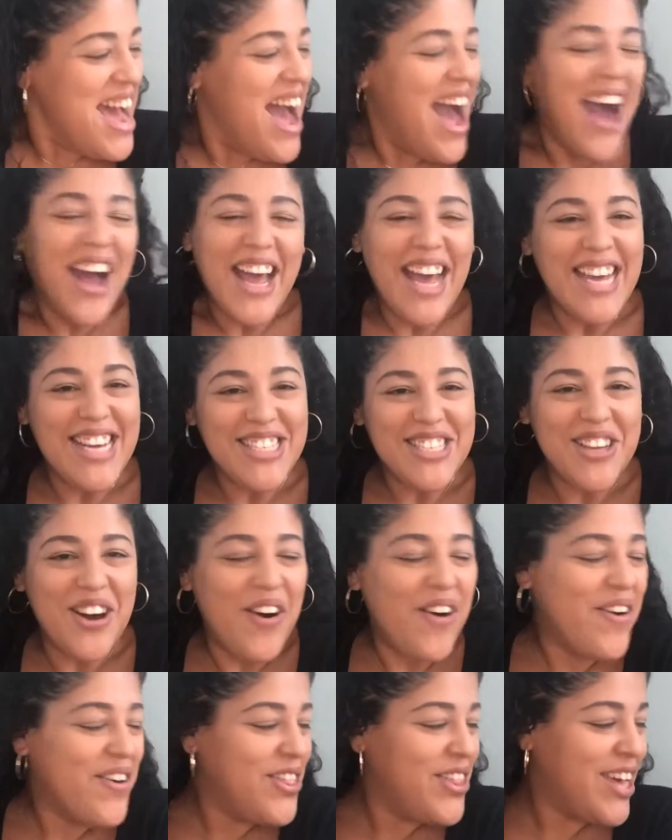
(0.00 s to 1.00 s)
Okay,
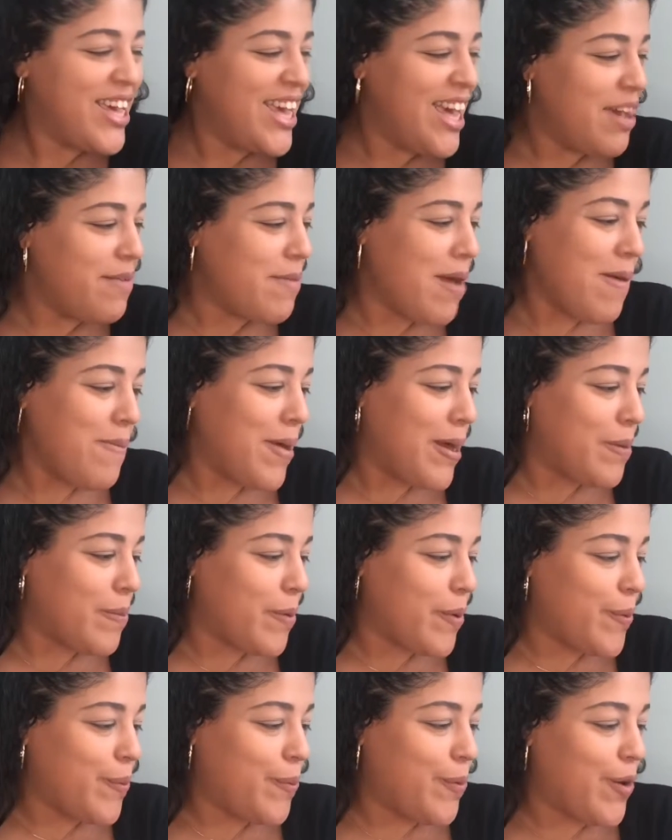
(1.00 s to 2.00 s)
so looking at my
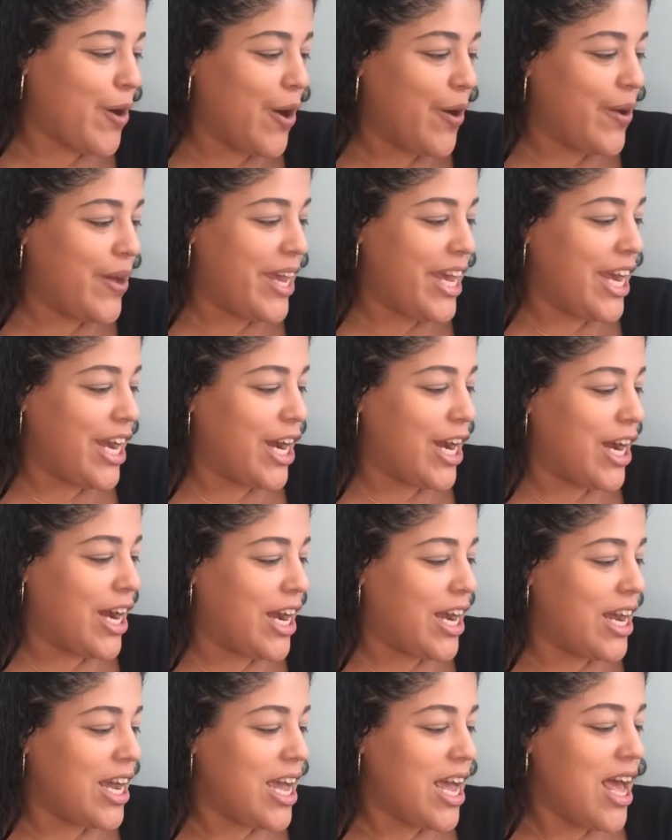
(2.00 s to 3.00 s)
MacBook Pro
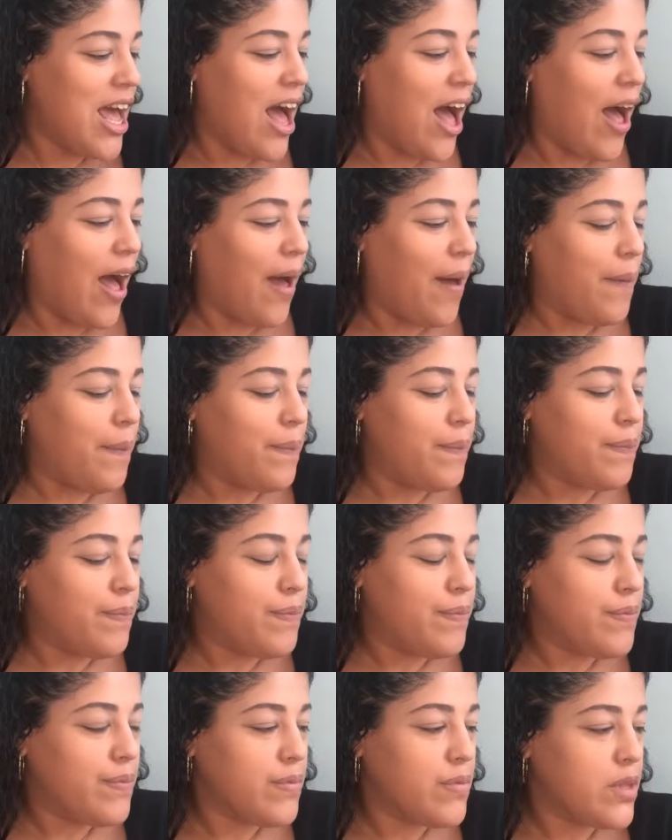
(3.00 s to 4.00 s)
here,
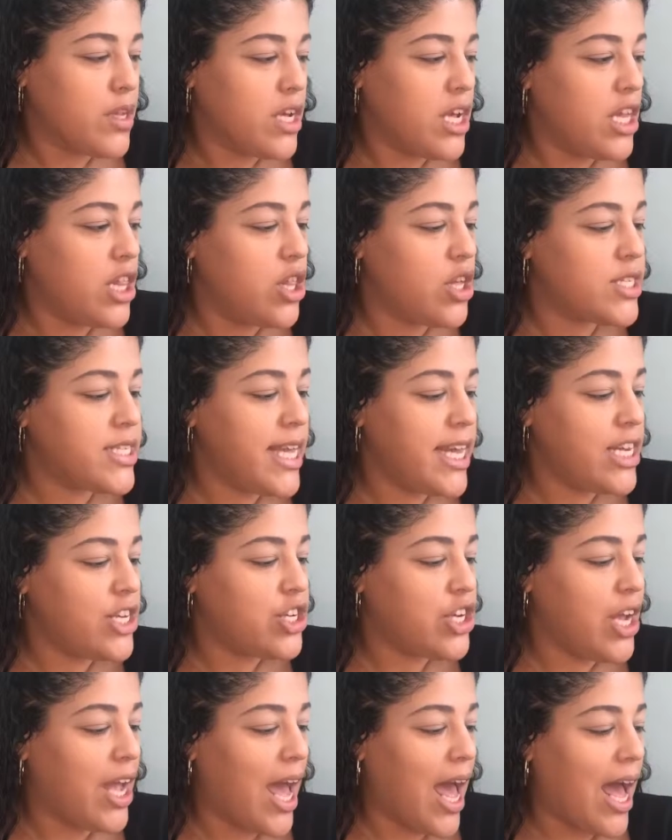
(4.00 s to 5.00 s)
it looks like
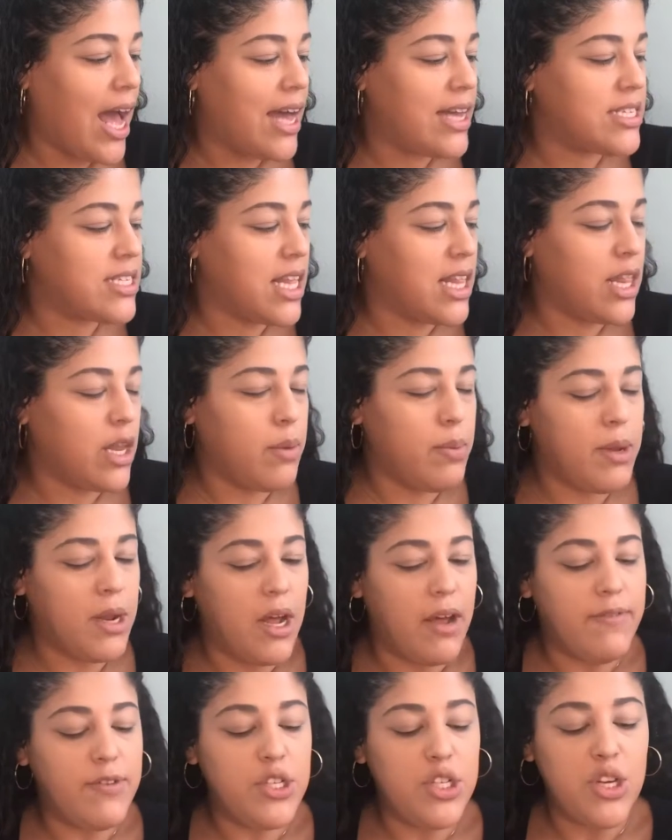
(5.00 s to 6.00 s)
she has a little bit
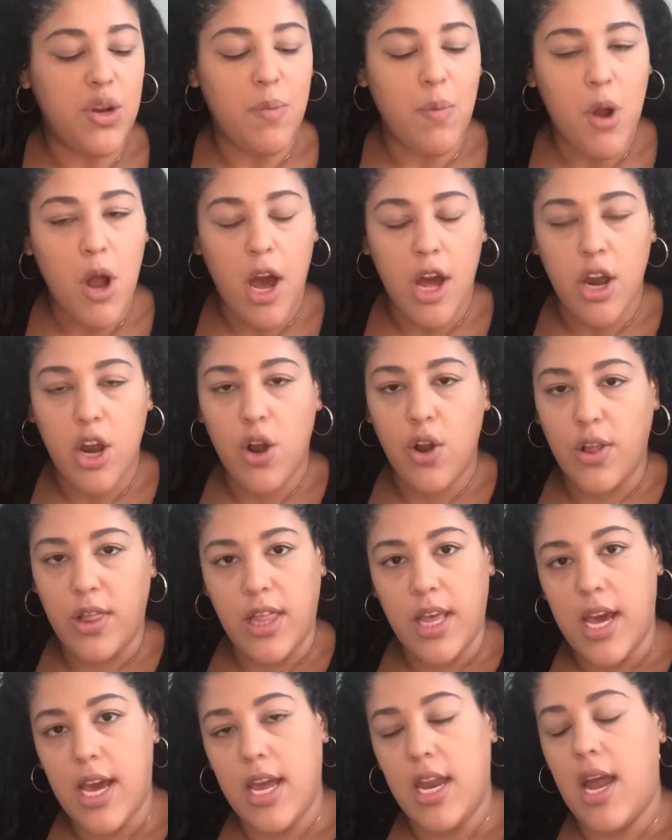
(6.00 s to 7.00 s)
of shimmer on her
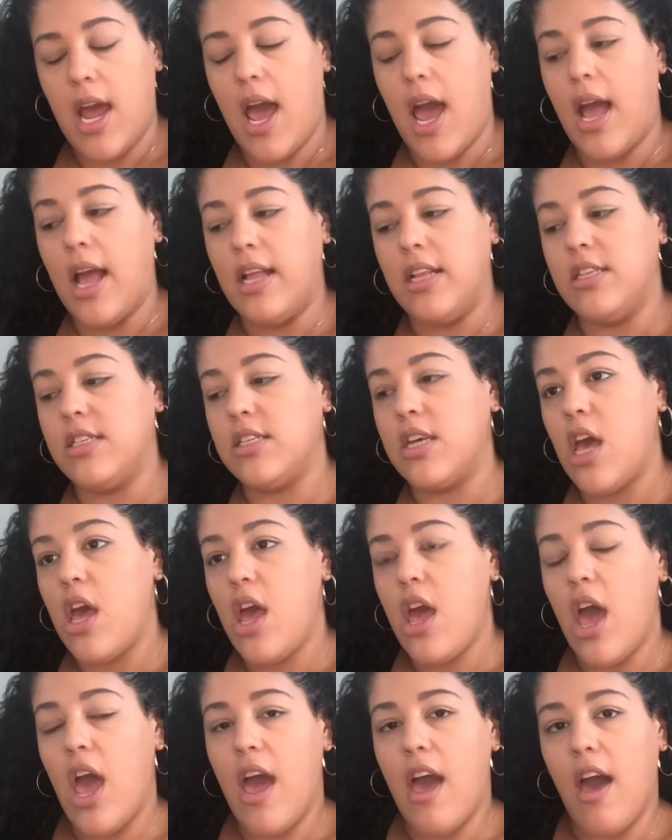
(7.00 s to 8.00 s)
lid and
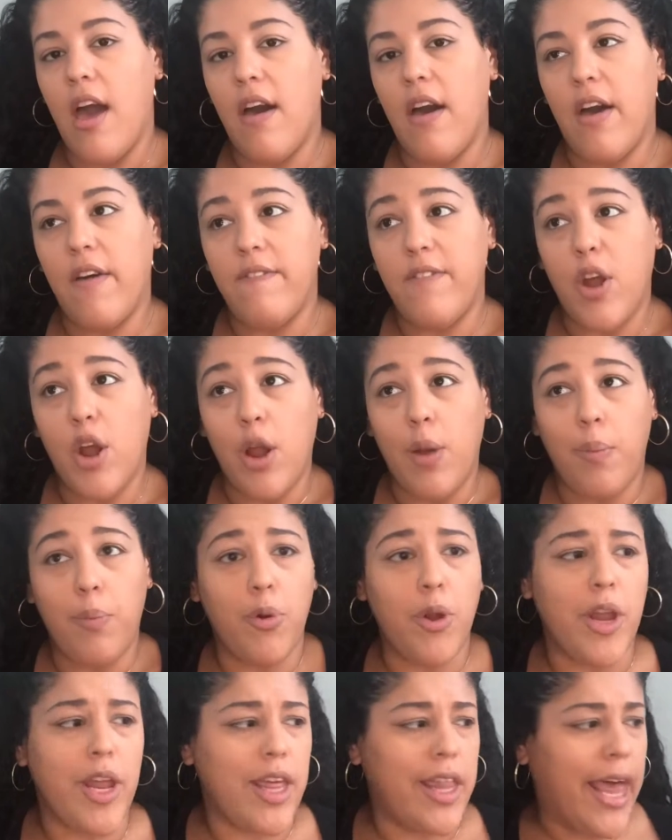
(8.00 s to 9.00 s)
a very
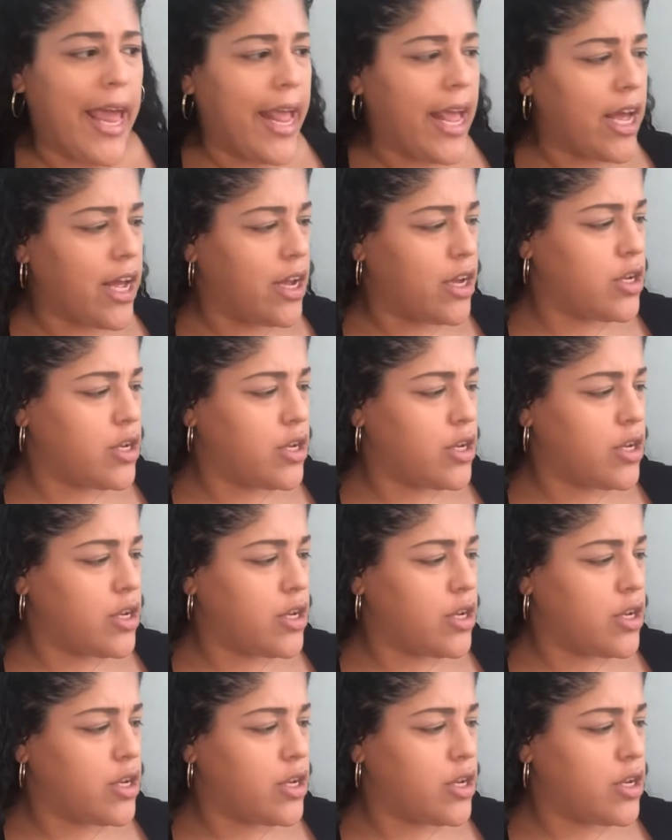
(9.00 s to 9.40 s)
pretty like